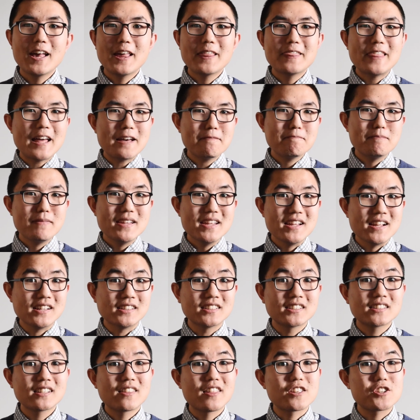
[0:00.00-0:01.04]
That
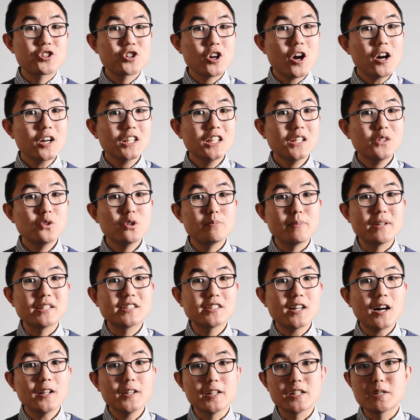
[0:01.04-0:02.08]
means the chocolate would be
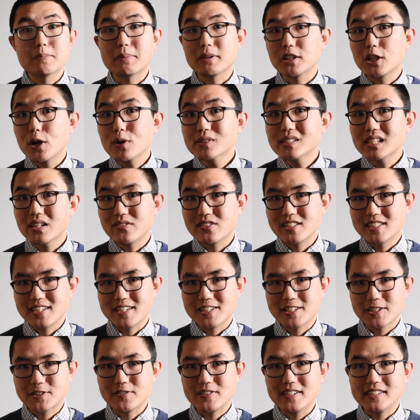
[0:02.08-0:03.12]
solid below 17
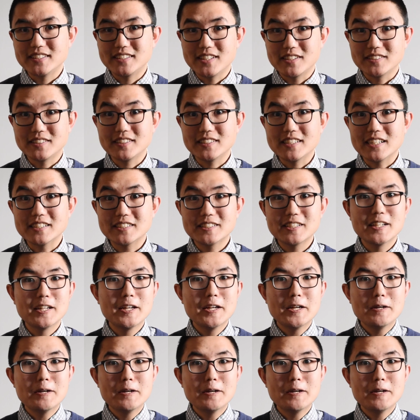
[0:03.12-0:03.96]
degrees Celsius,